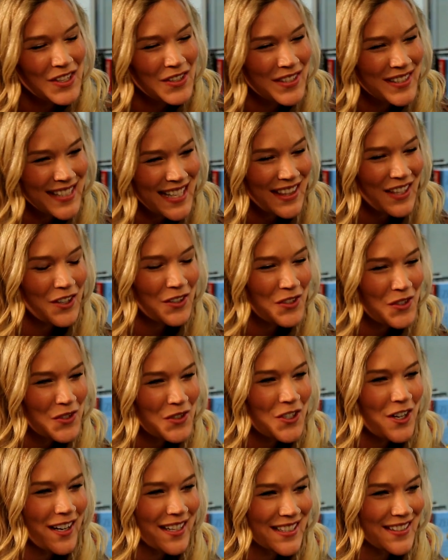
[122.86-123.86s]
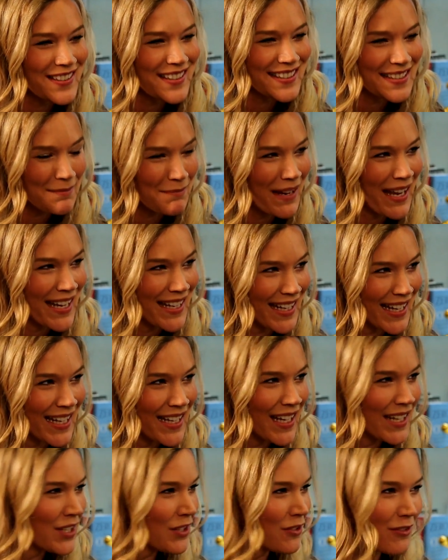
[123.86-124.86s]
You sit there and you try to explain
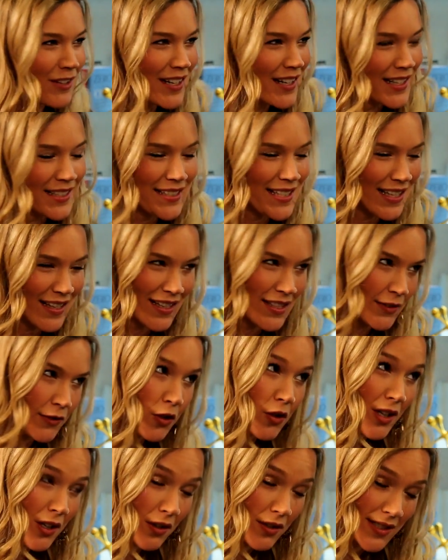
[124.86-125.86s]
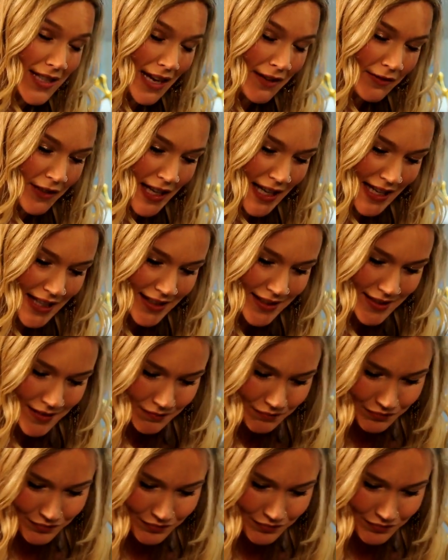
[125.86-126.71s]
it and you realise that it's falling on deaf ears.